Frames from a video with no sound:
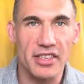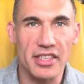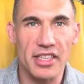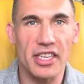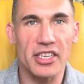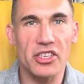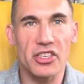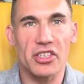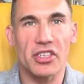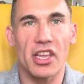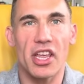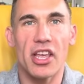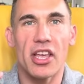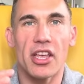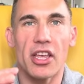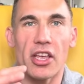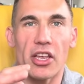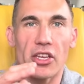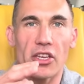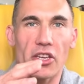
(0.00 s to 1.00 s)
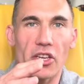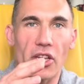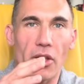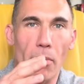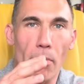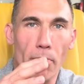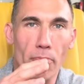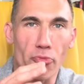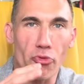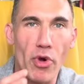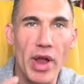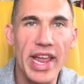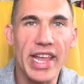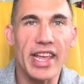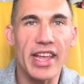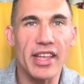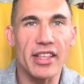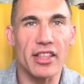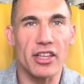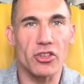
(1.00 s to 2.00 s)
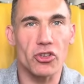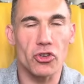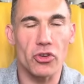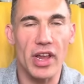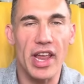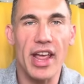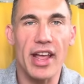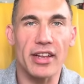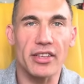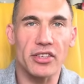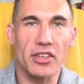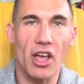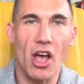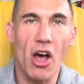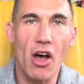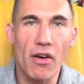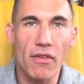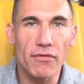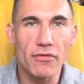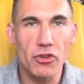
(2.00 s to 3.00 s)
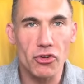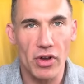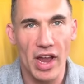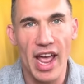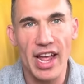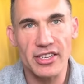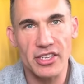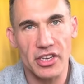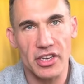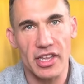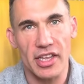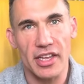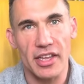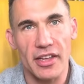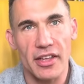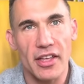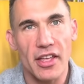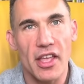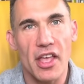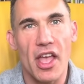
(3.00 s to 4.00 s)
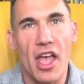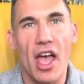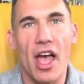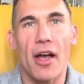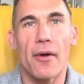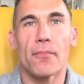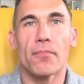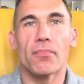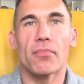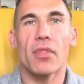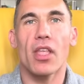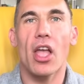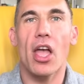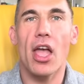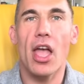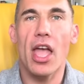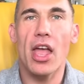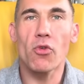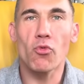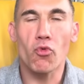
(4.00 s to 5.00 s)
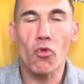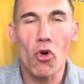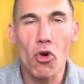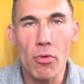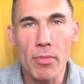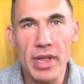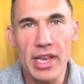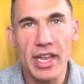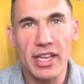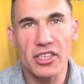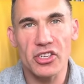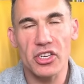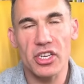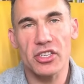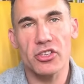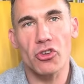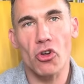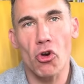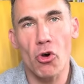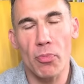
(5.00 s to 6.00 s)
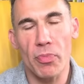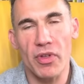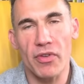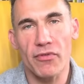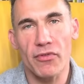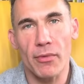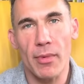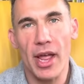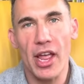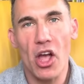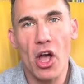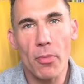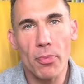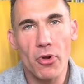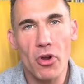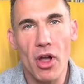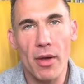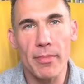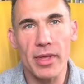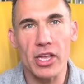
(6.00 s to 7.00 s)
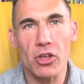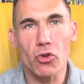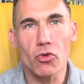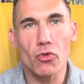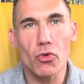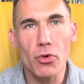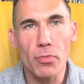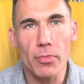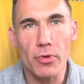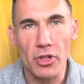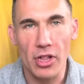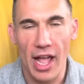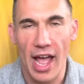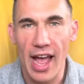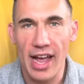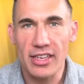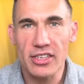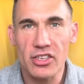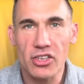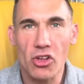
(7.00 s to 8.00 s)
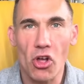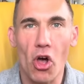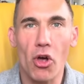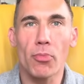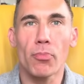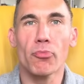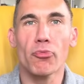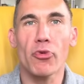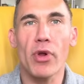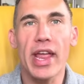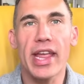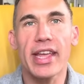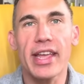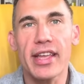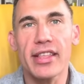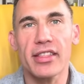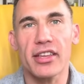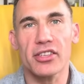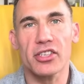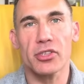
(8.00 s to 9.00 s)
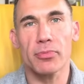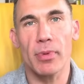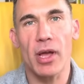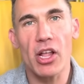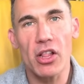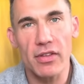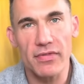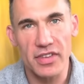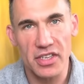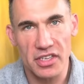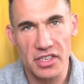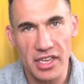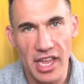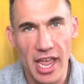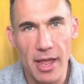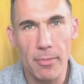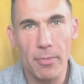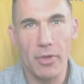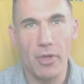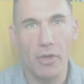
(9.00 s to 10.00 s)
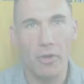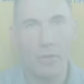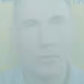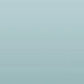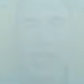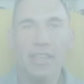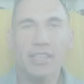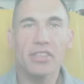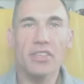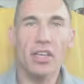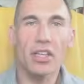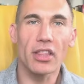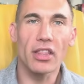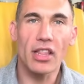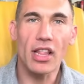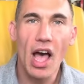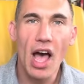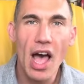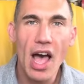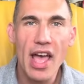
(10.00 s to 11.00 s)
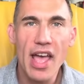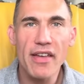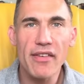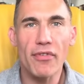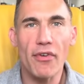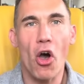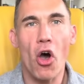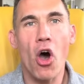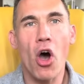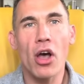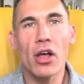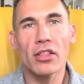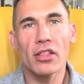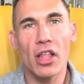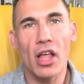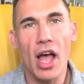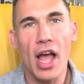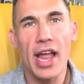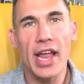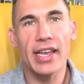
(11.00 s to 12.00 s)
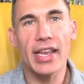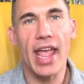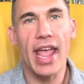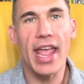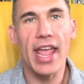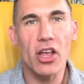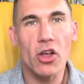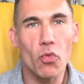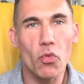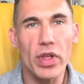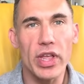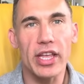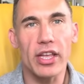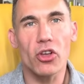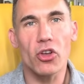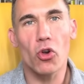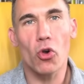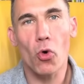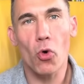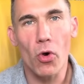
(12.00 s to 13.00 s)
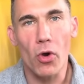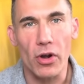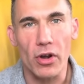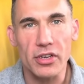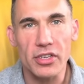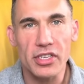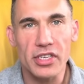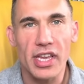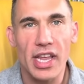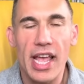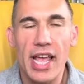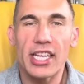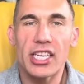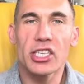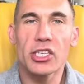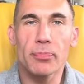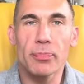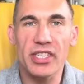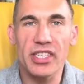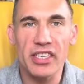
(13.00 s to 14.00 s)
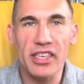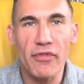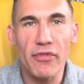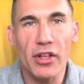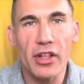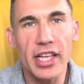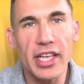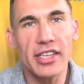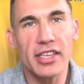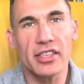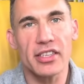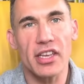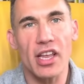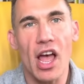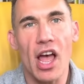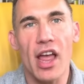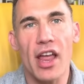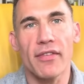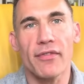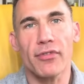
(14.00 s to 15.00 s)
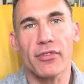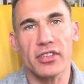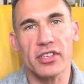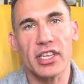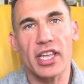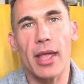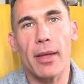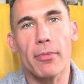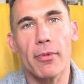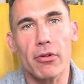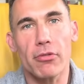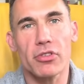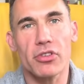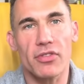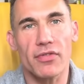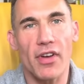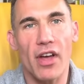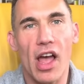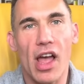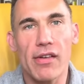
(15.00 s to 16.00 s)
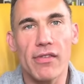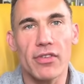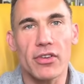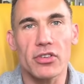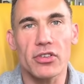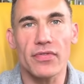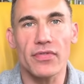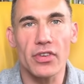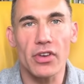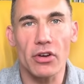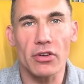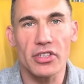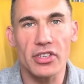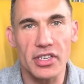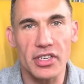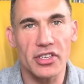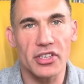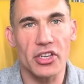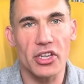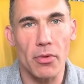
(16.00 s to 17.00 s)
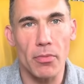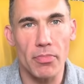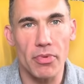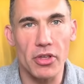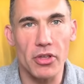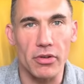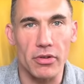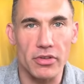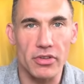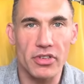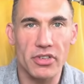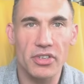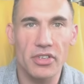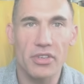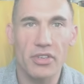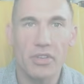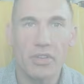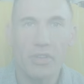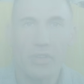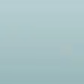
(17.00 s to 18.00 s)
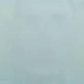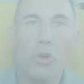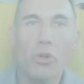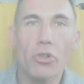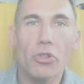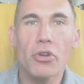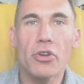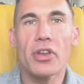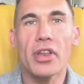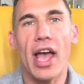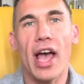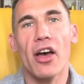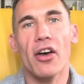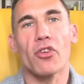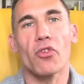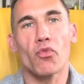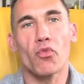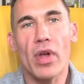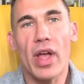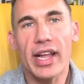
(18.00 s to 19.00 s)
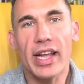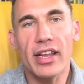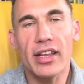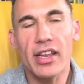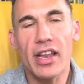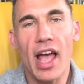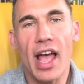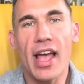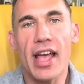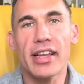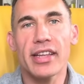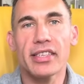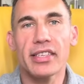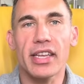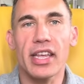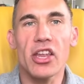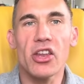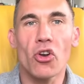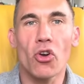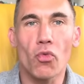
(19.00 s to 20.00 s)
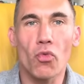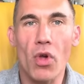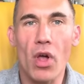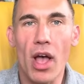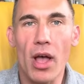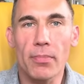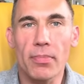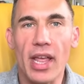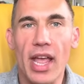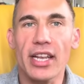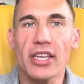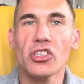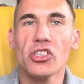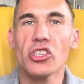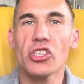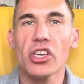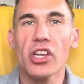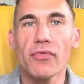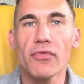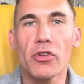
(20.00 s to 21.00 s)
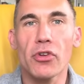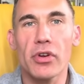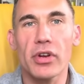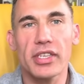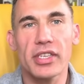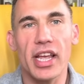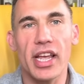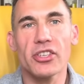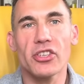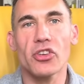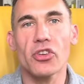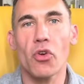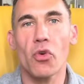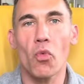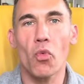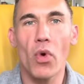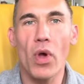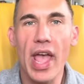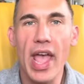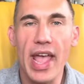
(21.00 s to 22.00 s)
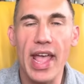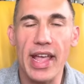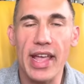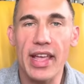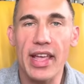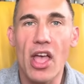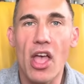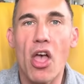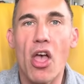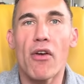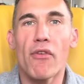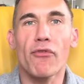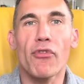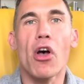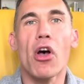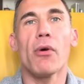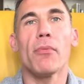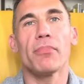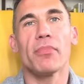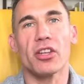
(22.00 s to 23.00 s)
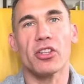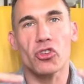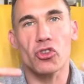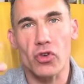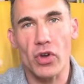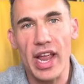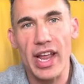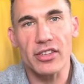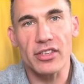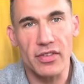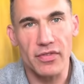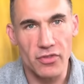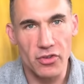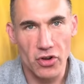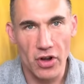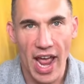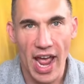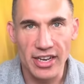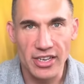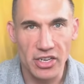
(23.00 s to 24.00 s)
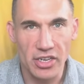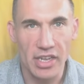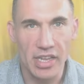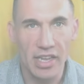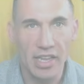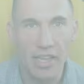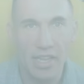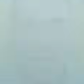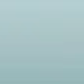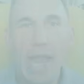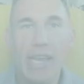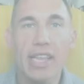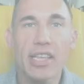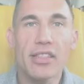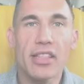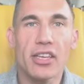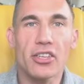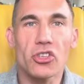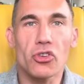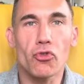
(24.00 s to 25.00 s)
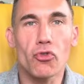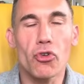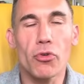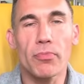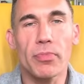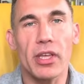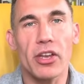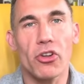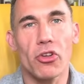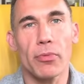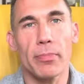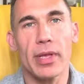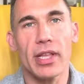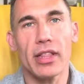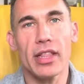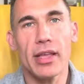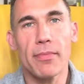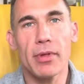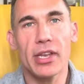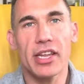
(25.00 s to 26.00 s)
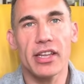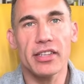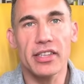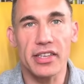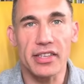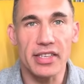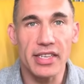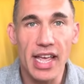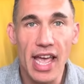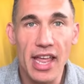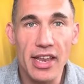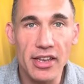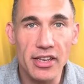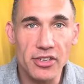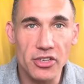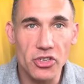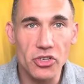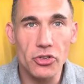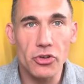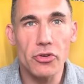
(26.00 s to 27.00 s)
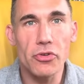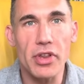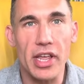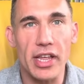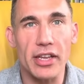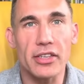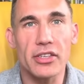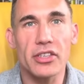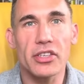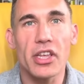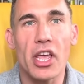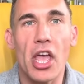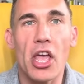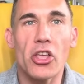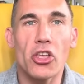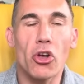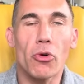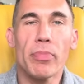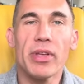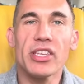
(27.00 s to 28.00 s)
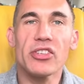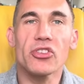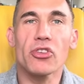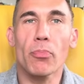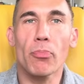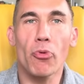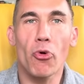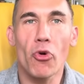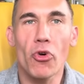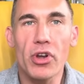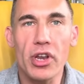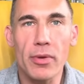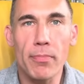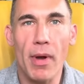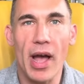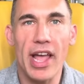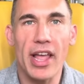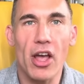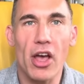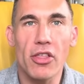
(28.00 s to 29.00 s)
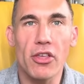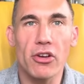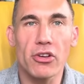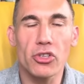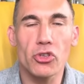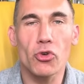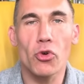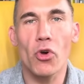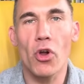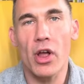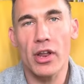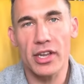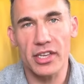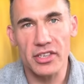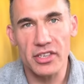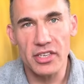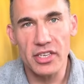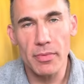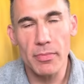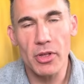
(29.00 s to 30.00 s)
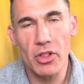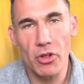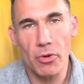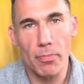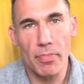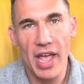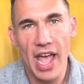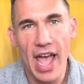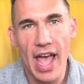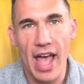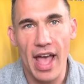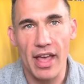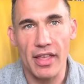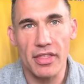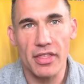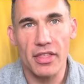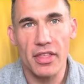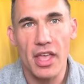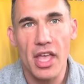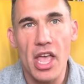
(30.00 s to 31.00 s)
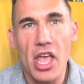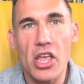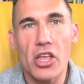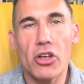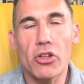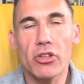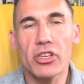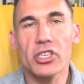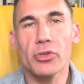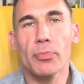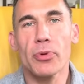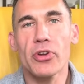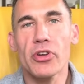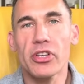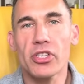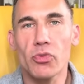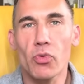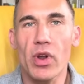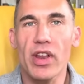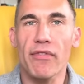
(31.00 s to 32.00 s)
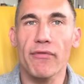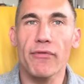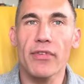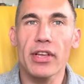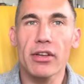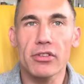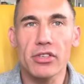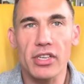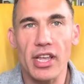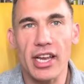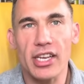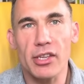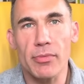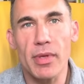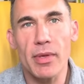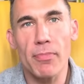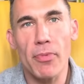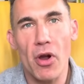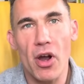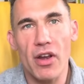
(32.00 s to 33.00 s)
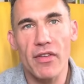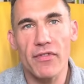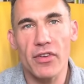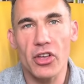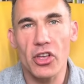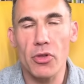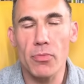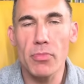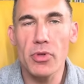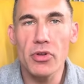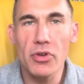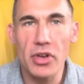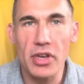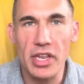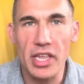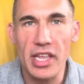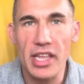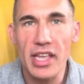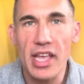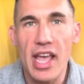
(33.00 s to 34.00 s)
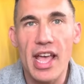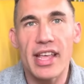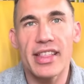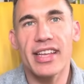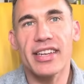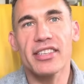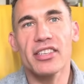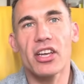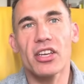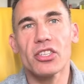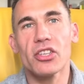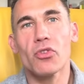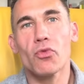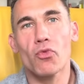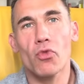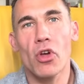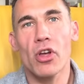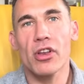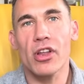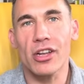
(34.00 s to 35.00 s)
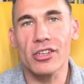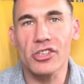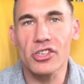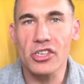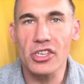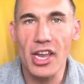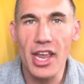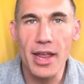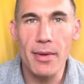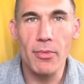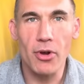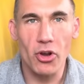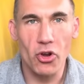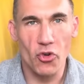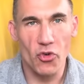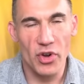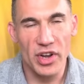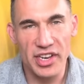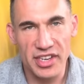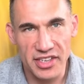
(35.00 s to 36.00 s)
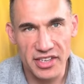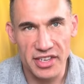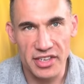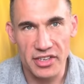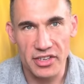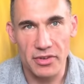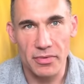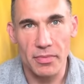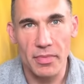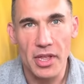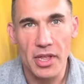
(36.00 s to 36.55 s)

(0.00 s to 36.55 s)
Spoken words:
this breaking the trance of tragedy. Enrollment has just opened for my upcoming group class called Breaking the Spell of the Scapegoat. It's a live online 8-week course specifically designed for scapegoat survivors of narcissistic abuse. You'll learn how to recognize, interrupt, and shift your attention away from the trance of tragedy. And in this group that will be limited to 10 students, you'll be supported by others who are on a similar path. You'll experience what it feels like to be part of a community that doesn't run on shame or criticism.